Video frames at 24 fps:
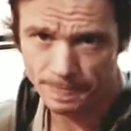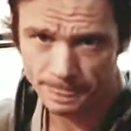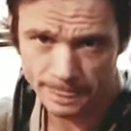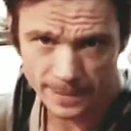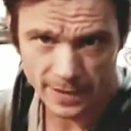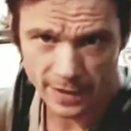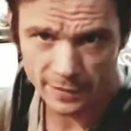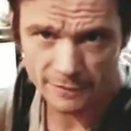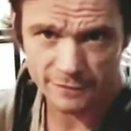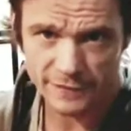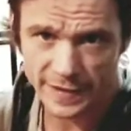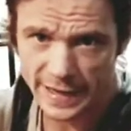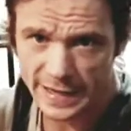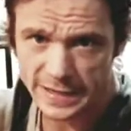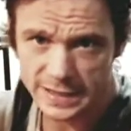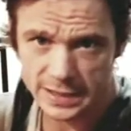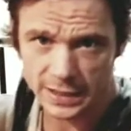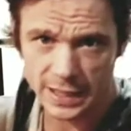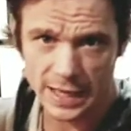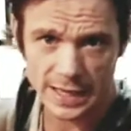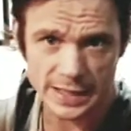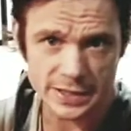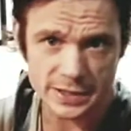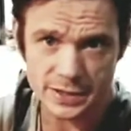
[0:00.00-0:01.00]

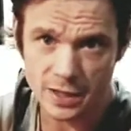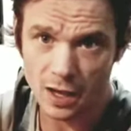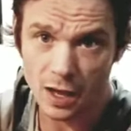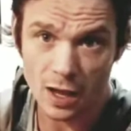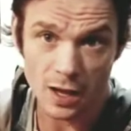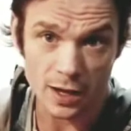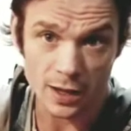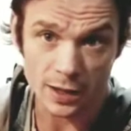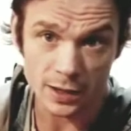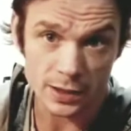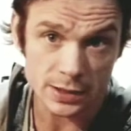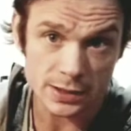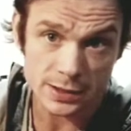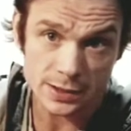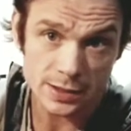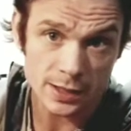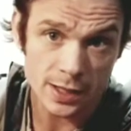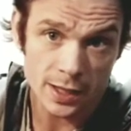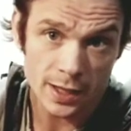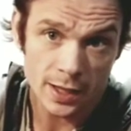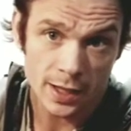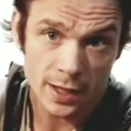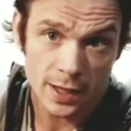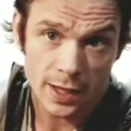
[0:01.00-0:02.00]
infantilize dogs,
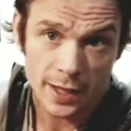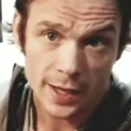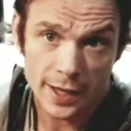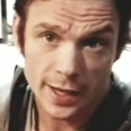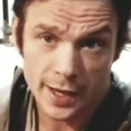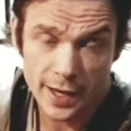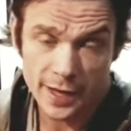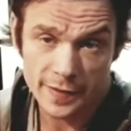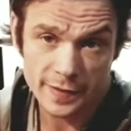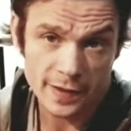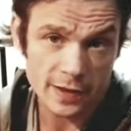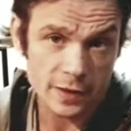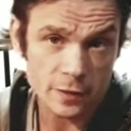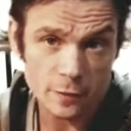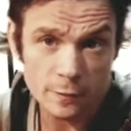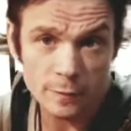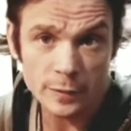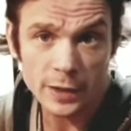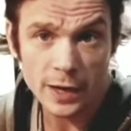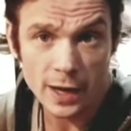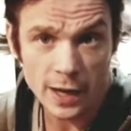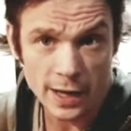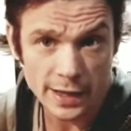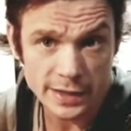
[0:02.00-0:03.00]
and they
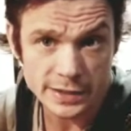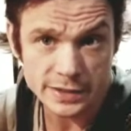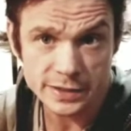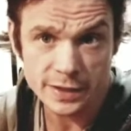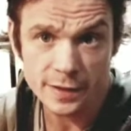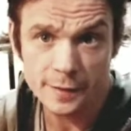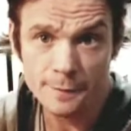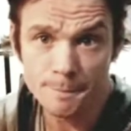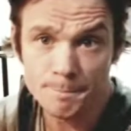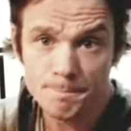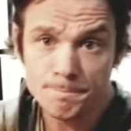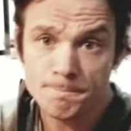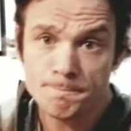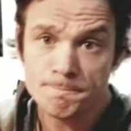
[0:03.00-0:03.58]
humanize them,